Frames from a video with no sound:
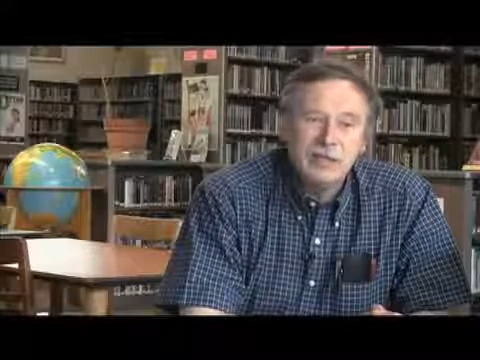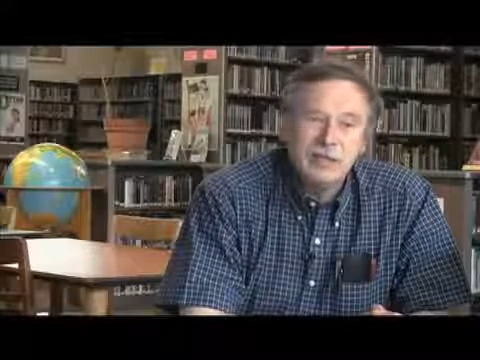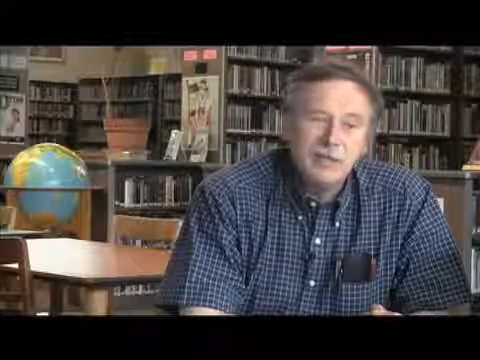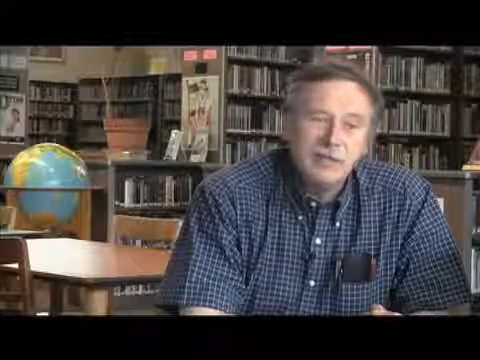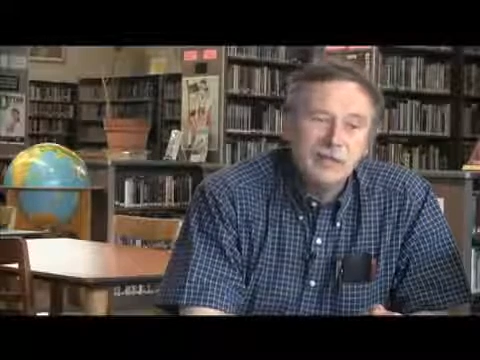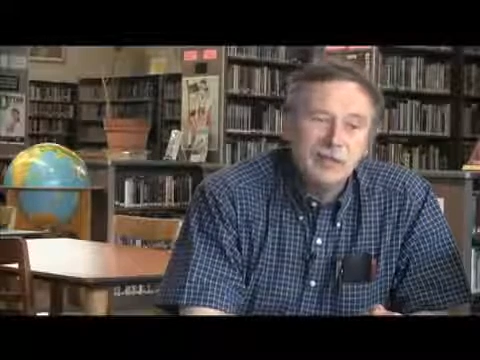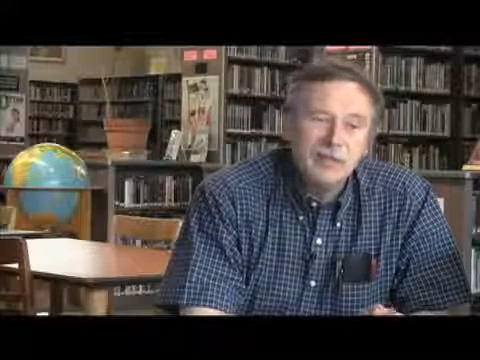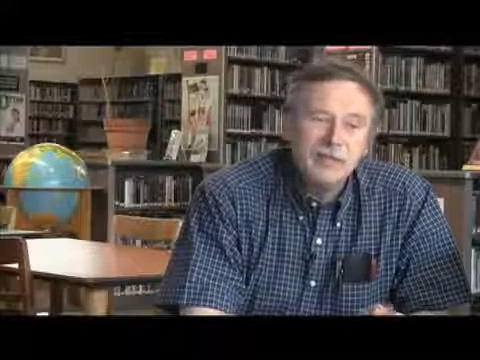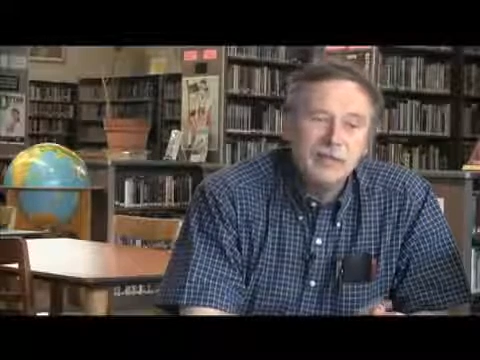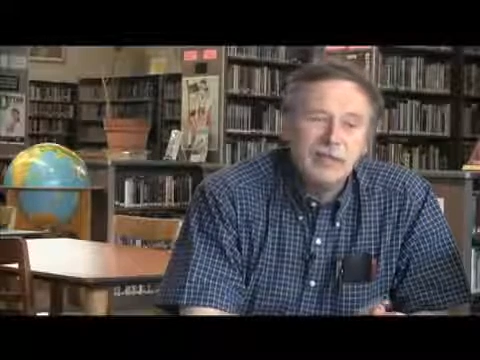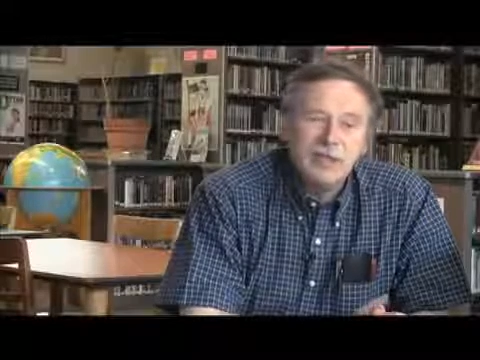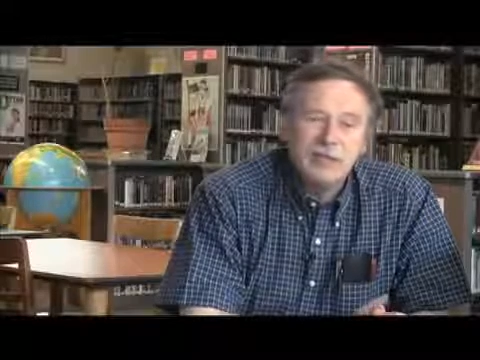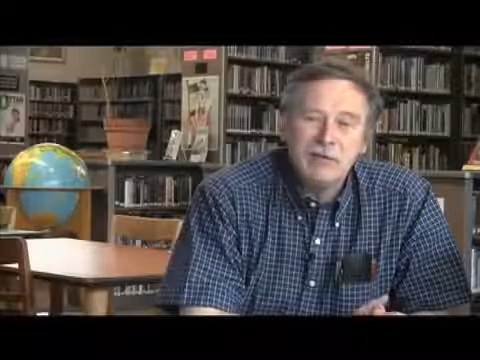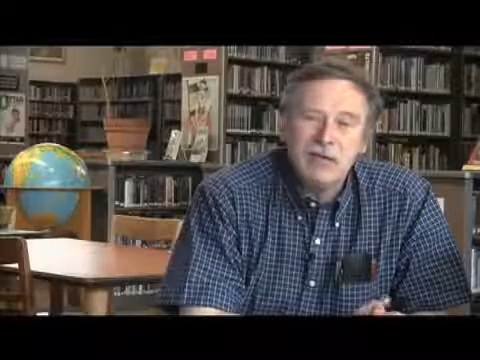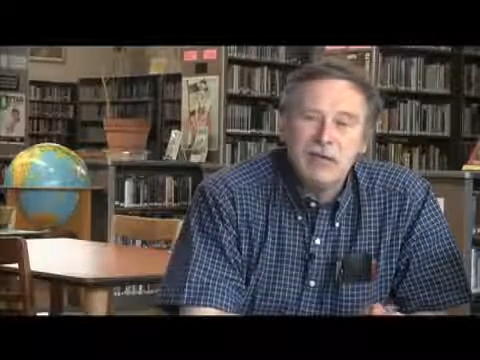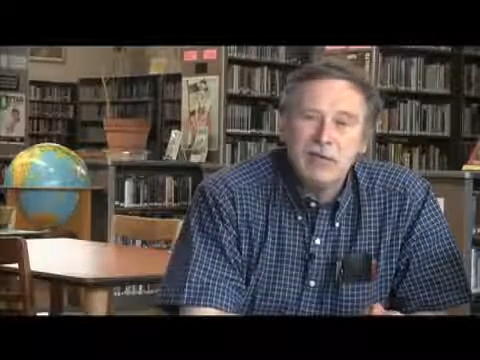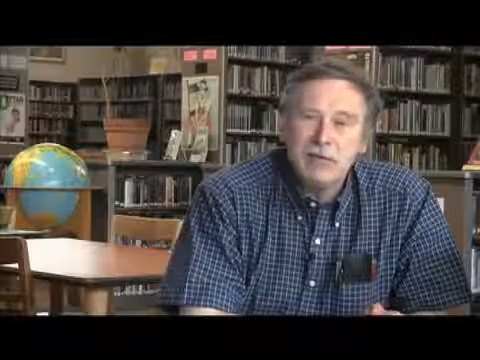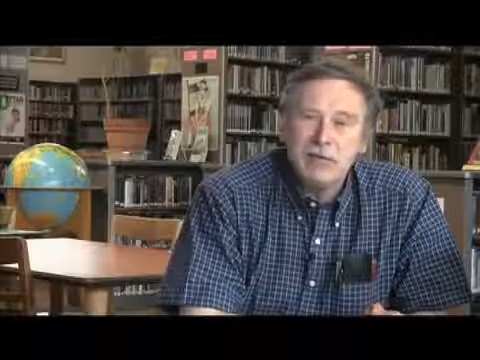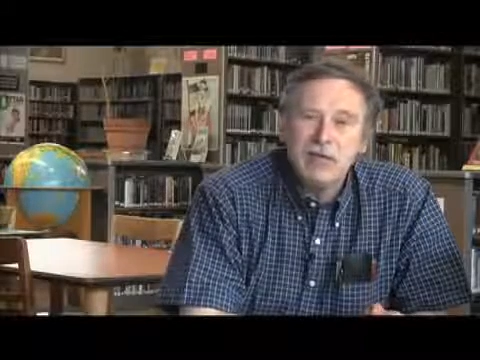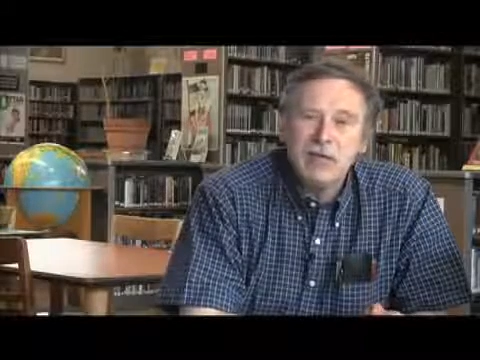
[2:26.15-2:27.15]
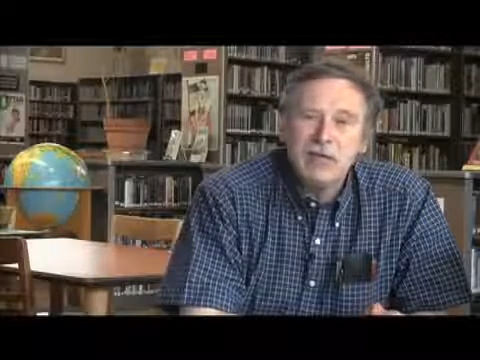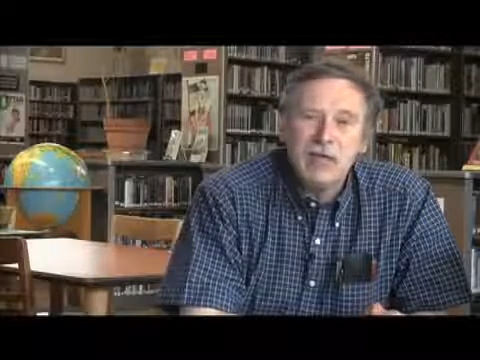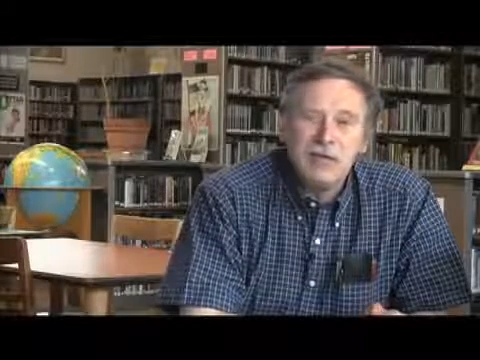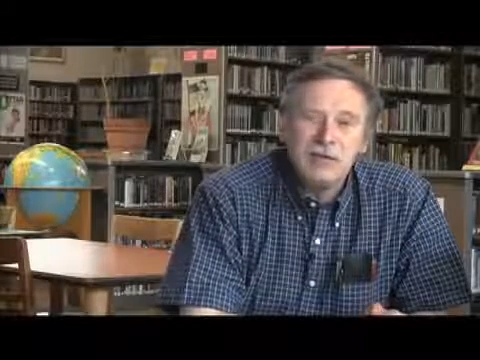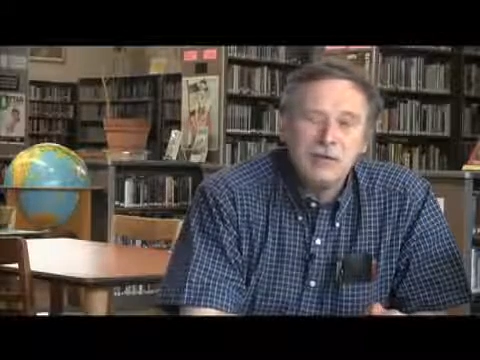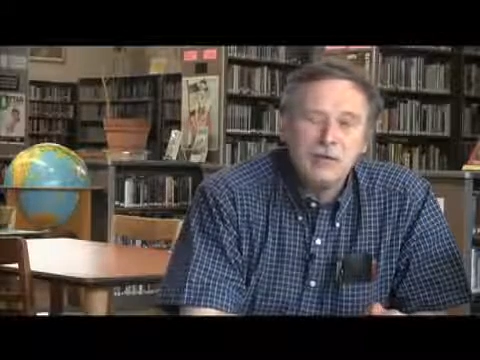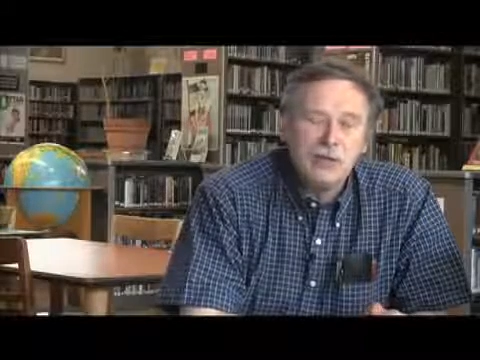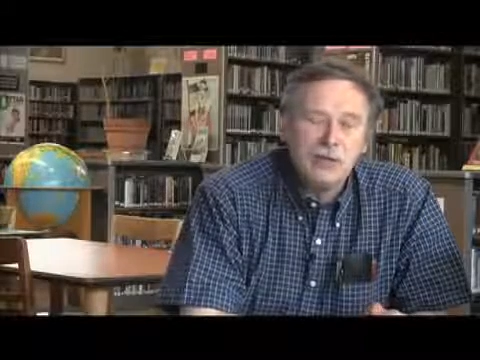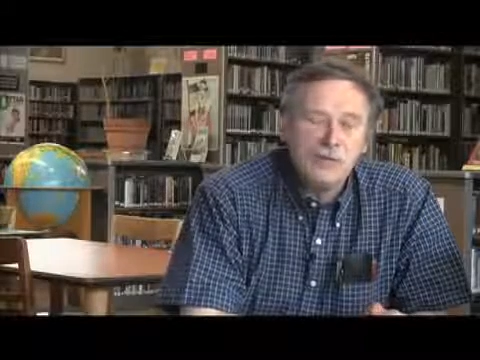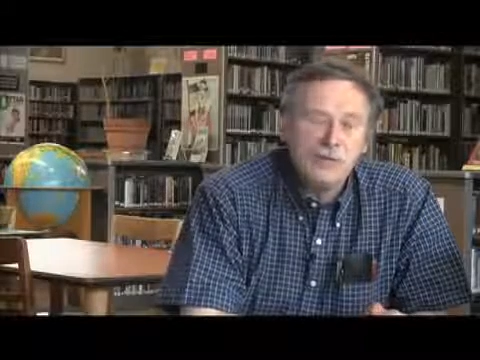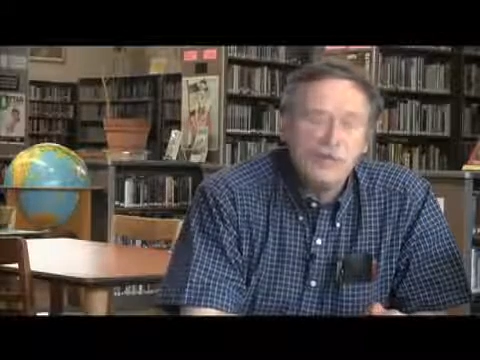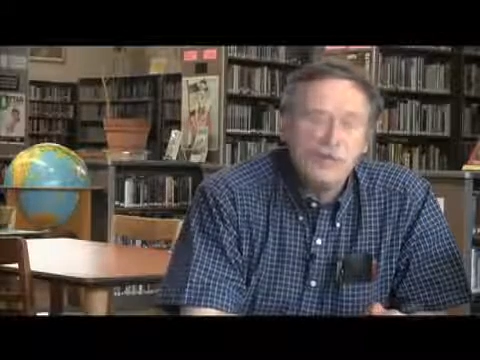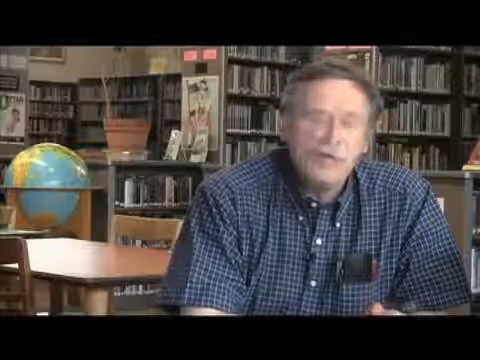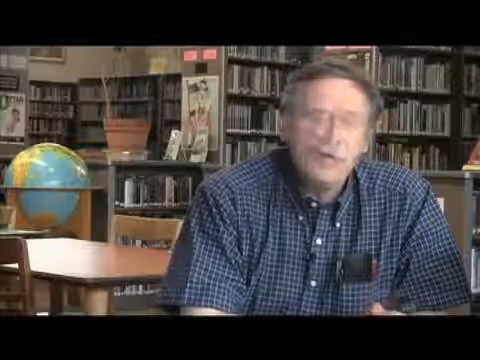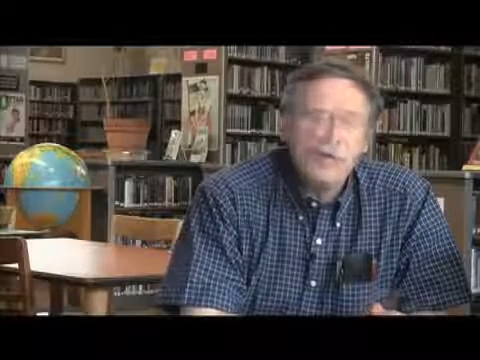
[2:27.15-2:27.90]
She lived in Redford Township.